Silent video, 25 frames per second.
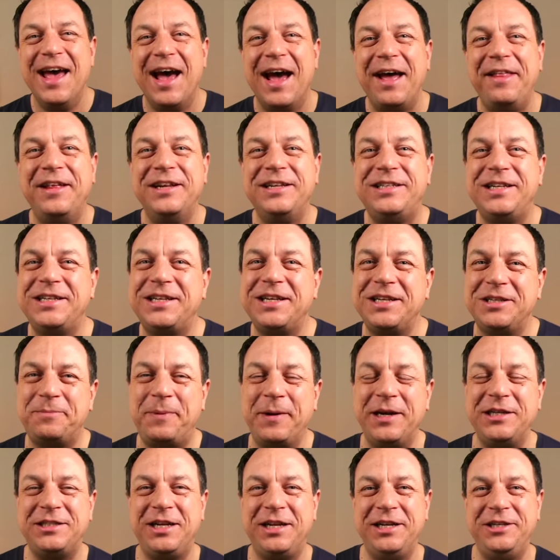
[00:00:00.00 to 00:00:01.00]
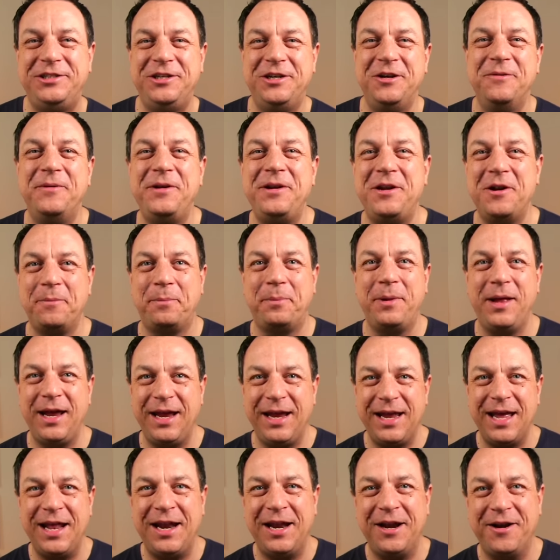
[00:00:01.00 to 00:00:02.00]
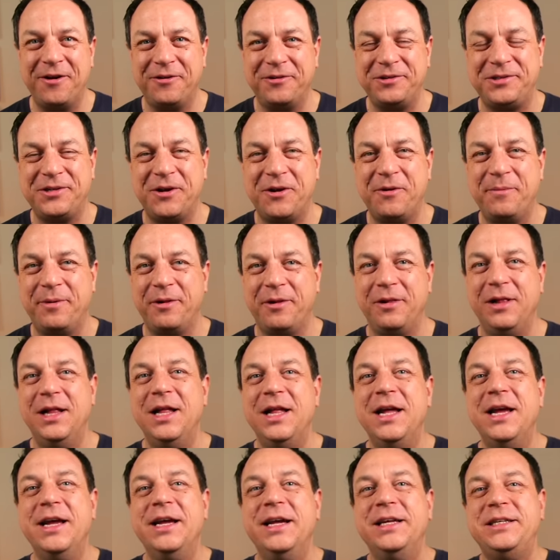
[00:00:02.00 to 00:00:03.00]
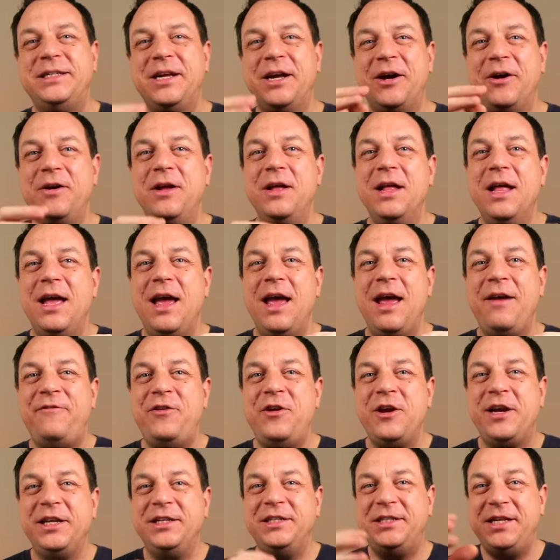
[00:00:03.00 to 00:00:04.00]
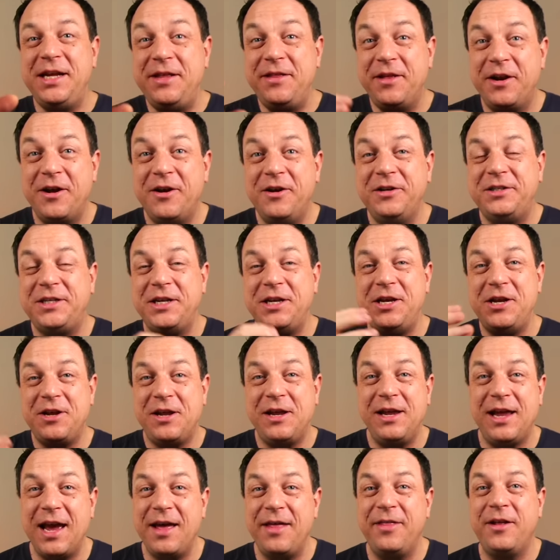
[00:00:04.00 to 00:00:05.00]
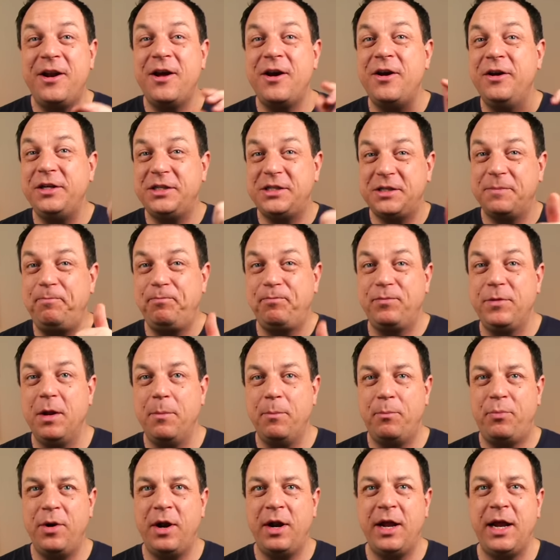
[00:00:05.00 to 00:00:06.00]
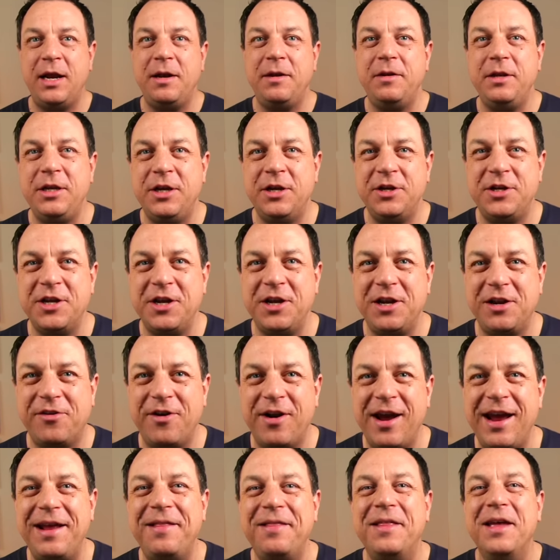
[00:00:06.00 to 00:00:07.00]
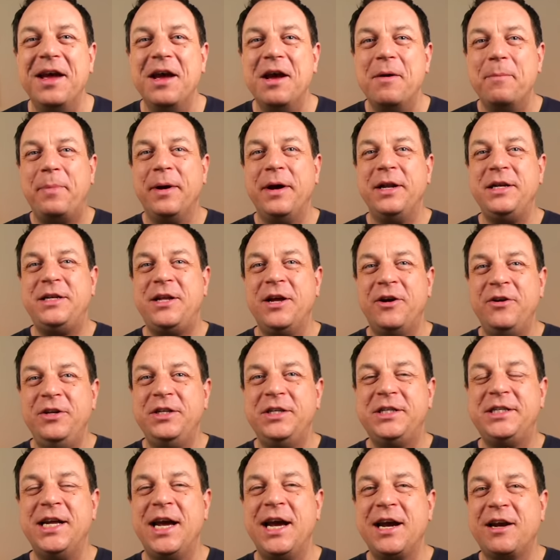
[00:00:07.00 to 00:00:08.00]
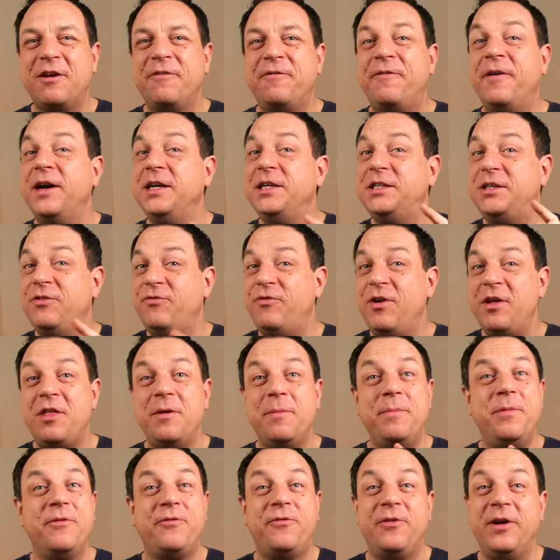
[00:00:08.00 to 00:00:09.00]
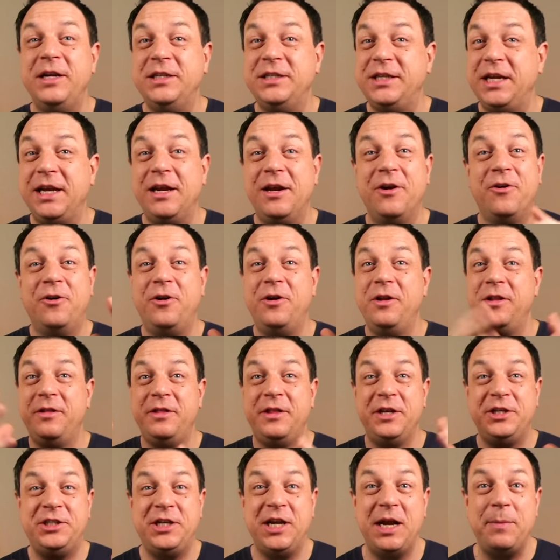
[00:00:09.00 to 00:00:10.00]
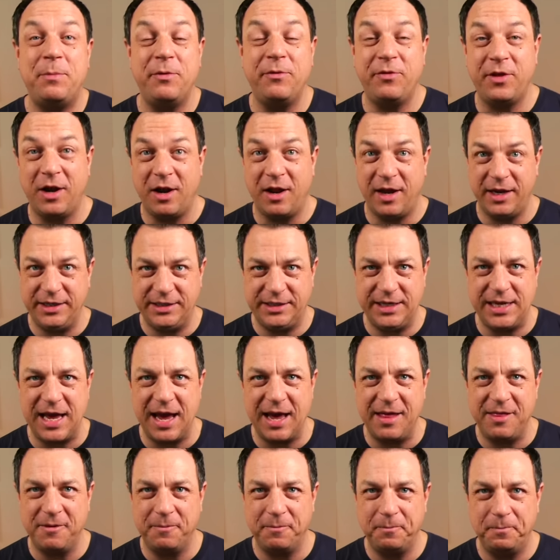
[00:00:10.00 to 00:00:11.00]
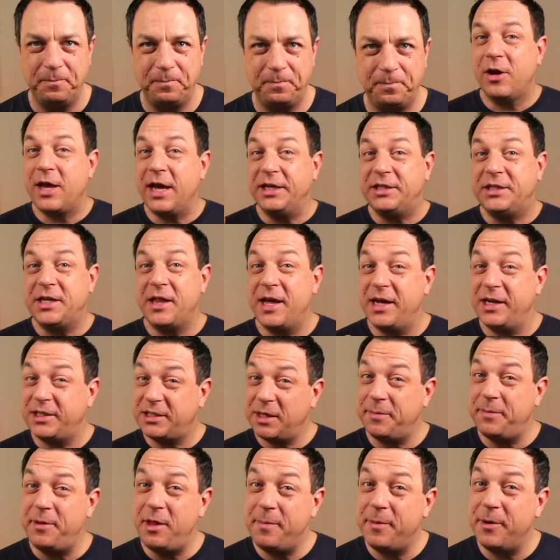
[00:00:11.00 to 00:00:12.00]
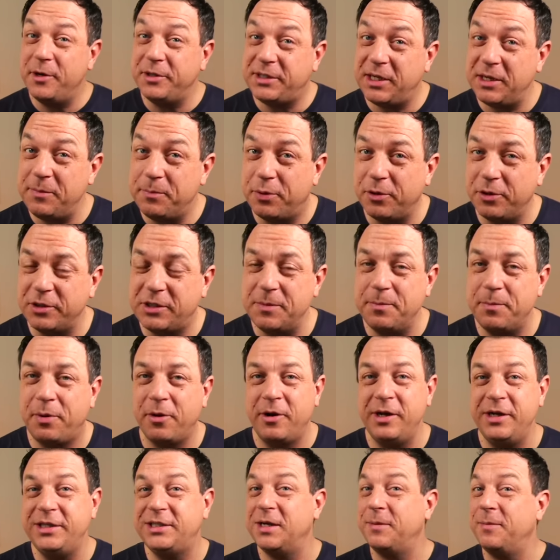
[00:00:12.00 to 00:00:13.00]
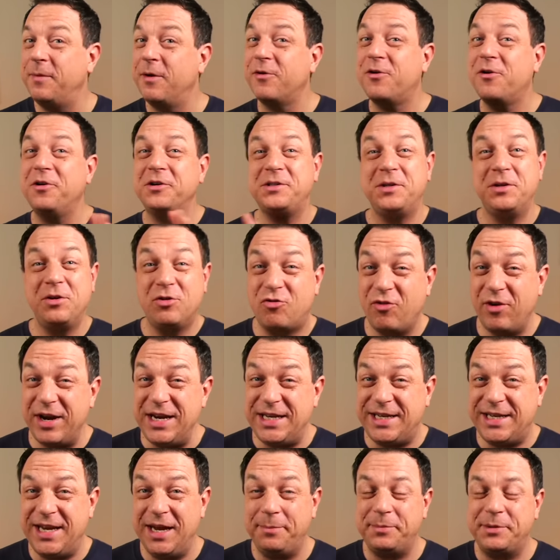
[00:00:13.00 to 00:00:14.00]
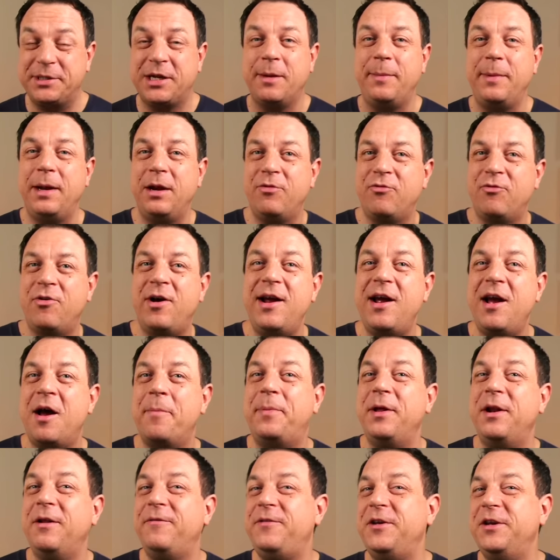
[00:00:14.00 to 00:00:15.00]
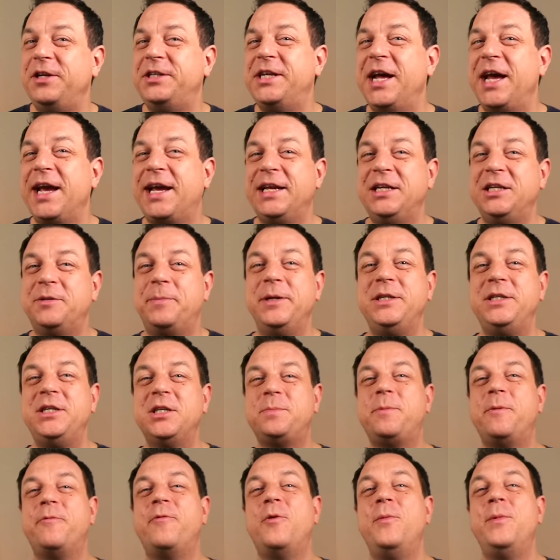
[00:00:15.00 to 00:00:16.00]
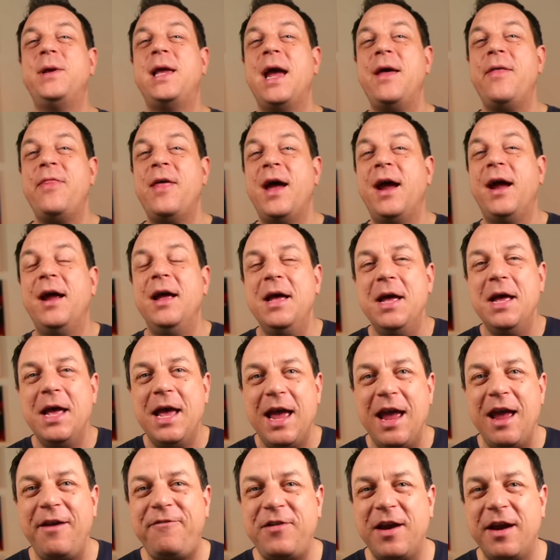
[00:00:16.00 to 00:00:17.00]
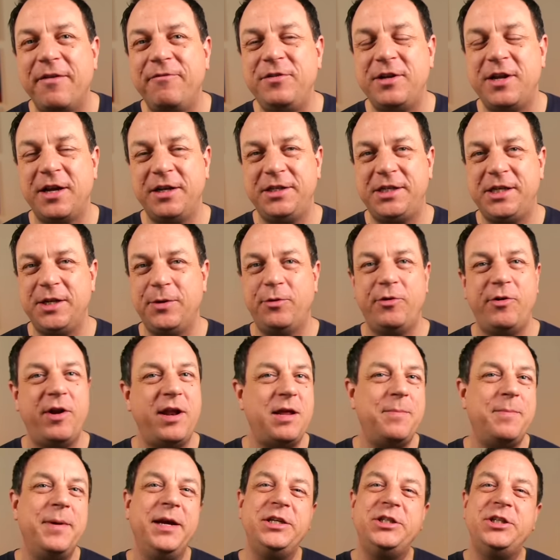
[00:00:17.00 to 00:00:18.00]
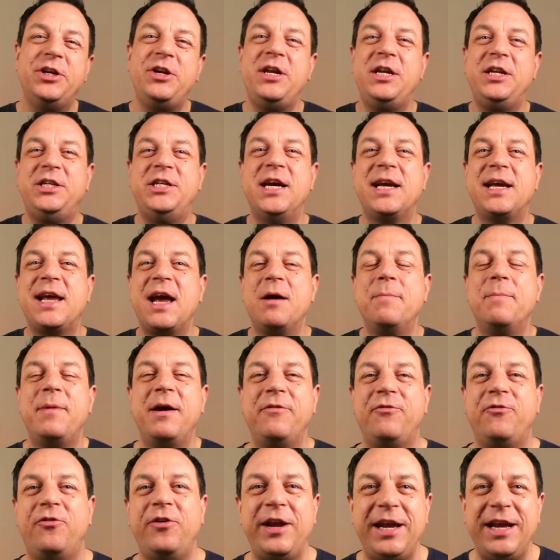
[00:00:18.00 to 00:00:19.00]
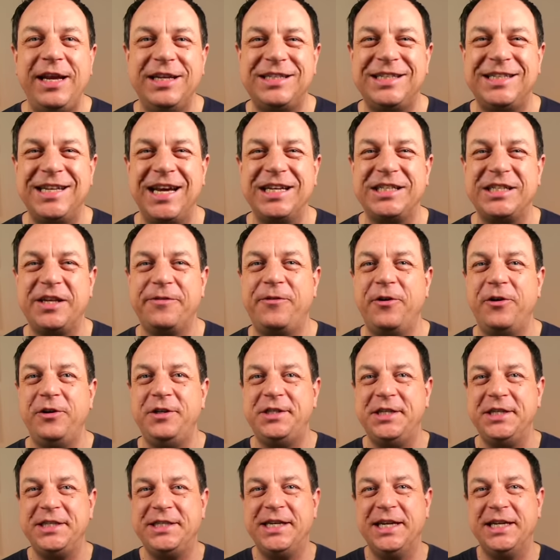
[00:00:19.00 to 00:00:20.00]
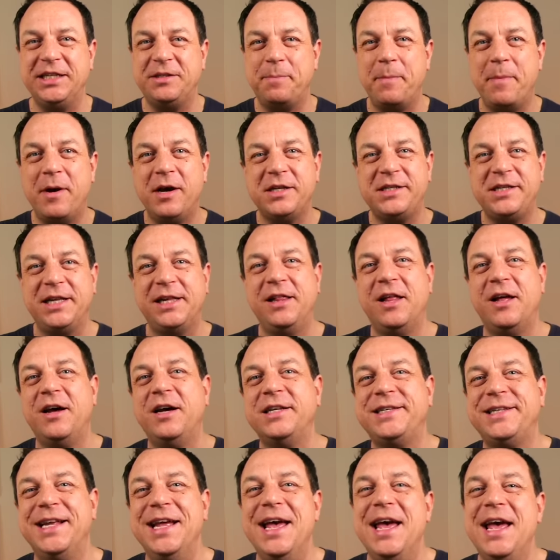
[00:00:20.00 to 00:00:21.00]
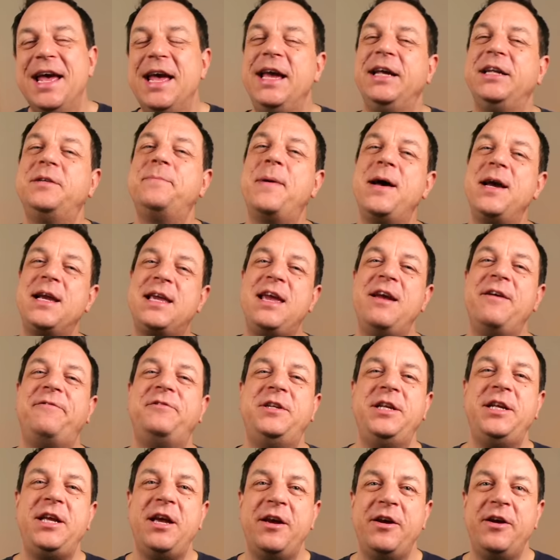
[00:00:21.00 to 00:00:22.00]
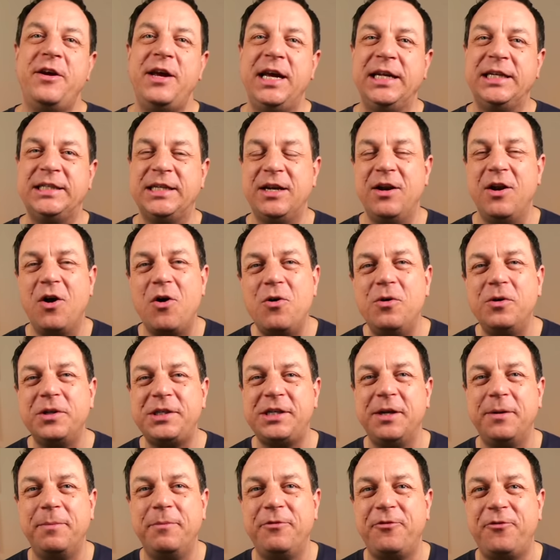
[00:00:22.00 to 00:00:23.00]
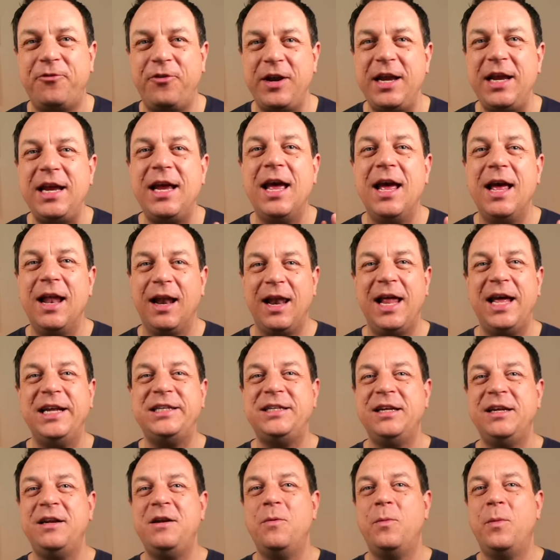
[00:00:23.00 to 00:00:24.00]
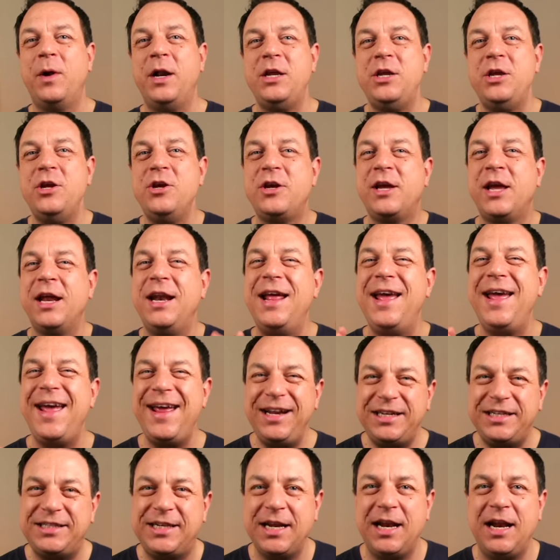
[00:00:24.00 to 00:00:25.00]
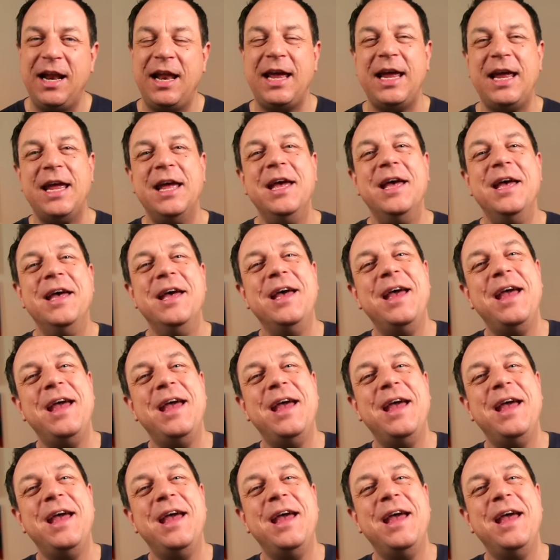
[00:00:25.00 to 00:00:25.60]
And this is especially true when you're playing in an ensemble. So if you can see the notes and you can get the notes, brilliant, you're doing great, but don't sacrifice the rhythm, the phrasing, or the shape of the line to get them. Okay, so that's some of the most important points, and I've got some great tips coming right up in a few seconds, but just before we get there, if you haven't done so already, make sure you check out my free Saxophone Success Masterclass. It's my gift to you. It's an awesome free lesson where you can instantly